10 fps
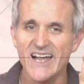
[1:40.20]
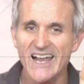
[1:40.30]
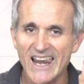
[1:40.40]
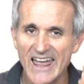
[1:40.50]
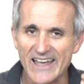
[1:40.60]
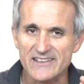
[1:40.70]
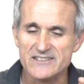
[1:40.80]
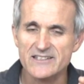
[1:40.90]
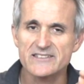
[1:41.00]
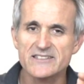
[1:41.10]

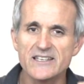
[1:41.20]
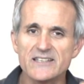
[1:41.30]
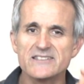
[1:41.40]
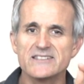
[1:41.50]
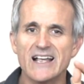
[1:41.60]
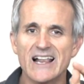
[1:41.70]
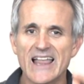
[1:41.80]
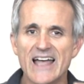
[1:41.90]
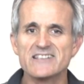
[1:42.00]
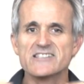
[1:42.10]
glands. The Skins
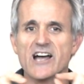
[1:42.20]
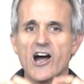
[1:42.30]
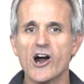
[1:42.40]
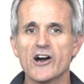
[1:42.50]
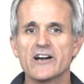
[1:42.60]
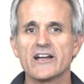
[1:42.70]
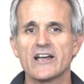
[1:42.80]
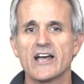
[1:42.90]
glands are